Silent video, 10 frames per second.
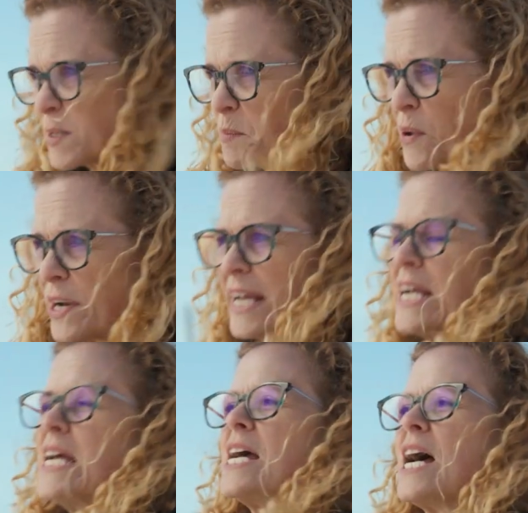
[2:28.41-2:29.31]

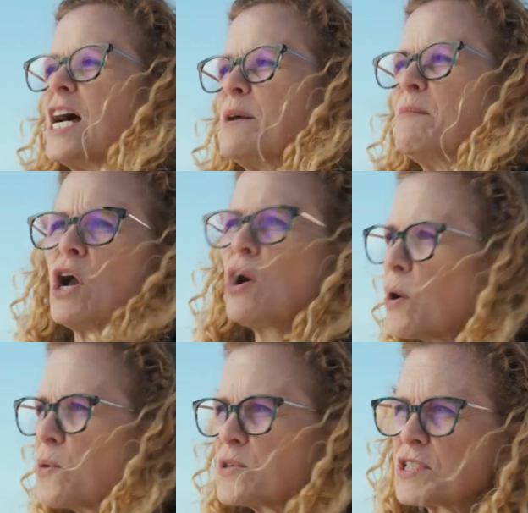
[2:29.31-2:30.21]
supporting, a
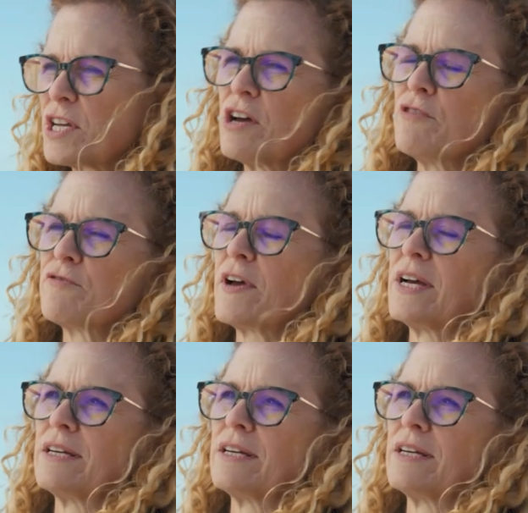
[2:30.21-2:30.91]
host of